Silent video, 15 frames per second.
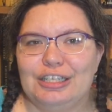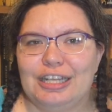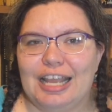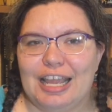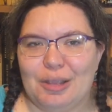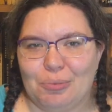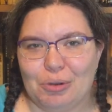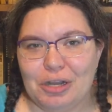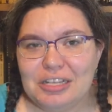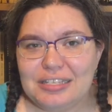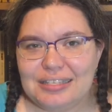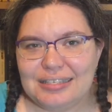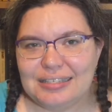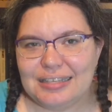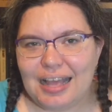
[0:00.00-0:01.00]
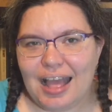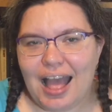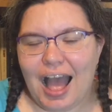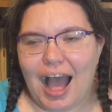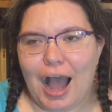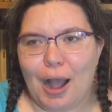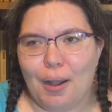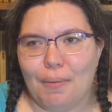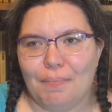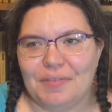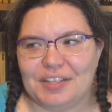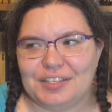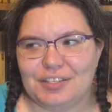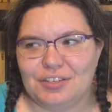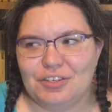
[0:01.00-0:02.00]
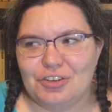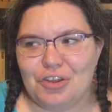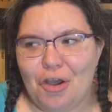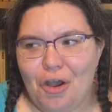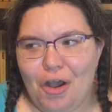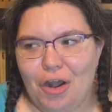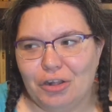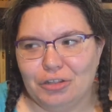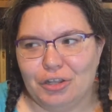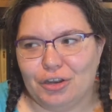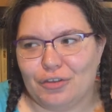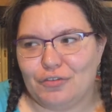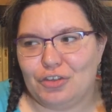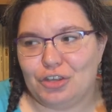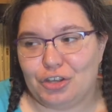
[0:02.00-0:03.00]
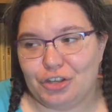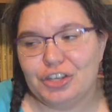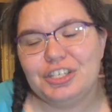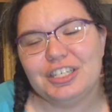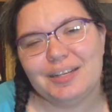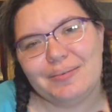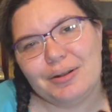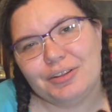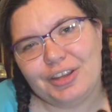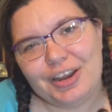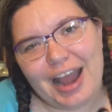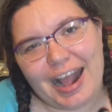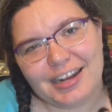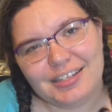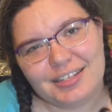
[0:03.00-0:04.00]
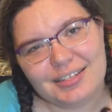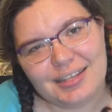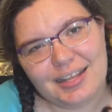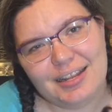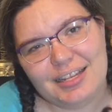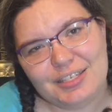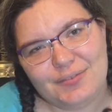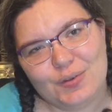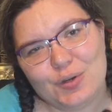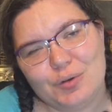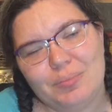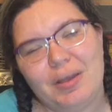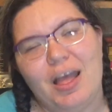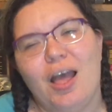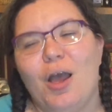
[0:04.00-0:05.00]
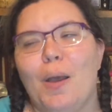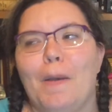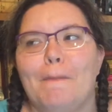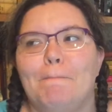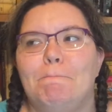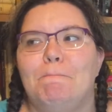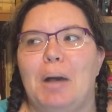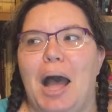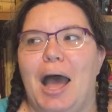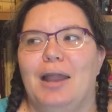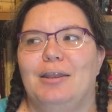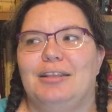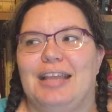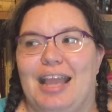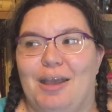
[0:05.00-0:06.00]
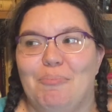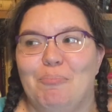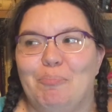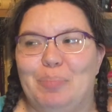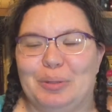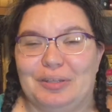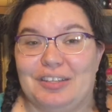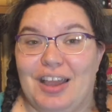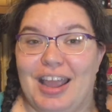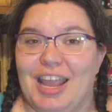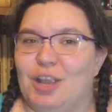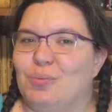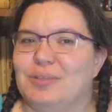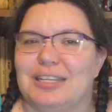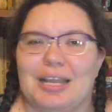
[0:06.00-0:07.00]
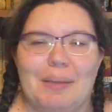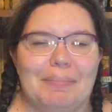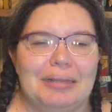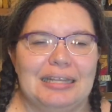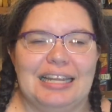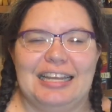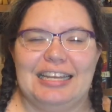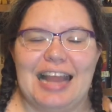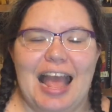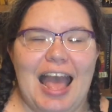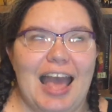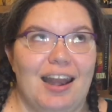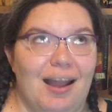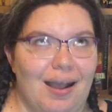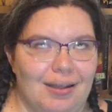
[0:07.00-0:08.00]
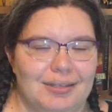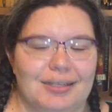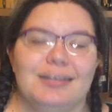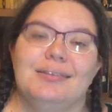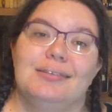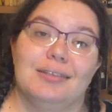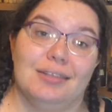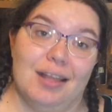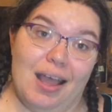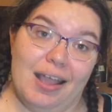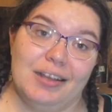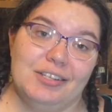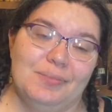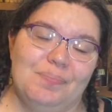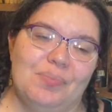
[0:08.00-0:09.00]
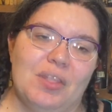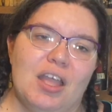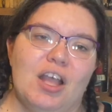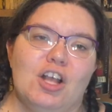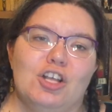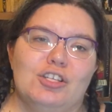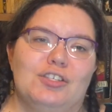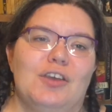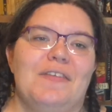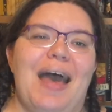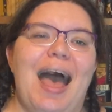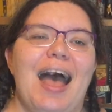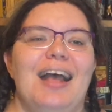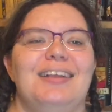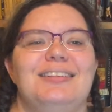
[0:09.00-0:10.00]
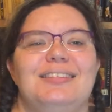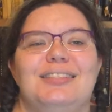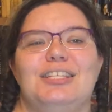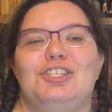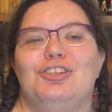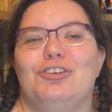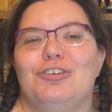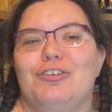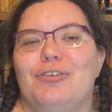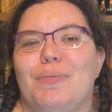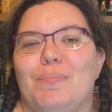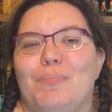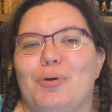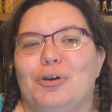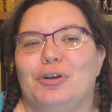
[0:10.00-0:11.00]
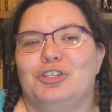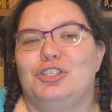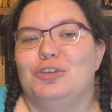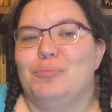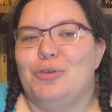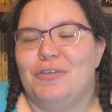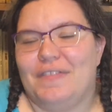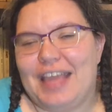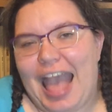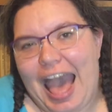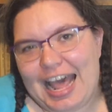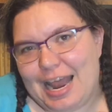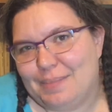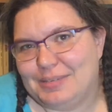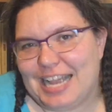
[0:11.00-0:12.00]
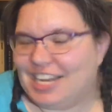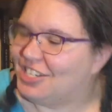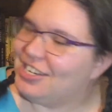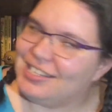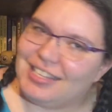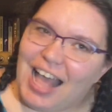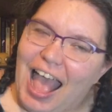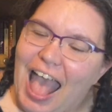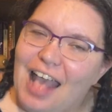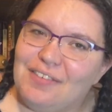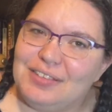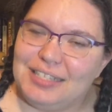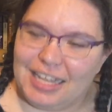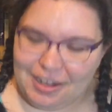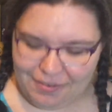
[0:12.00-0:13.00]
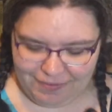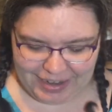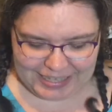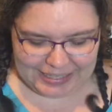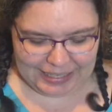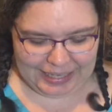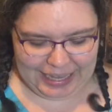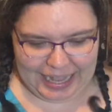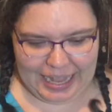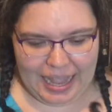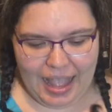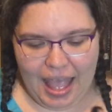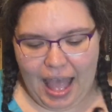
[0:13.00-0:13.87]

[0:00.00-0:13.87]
he was. There's not a lot of hugely well-known actors in this film, but yeah, Bill Nighy was a complete and utter delight. So that is the two book to movie adaptations I have seen recently.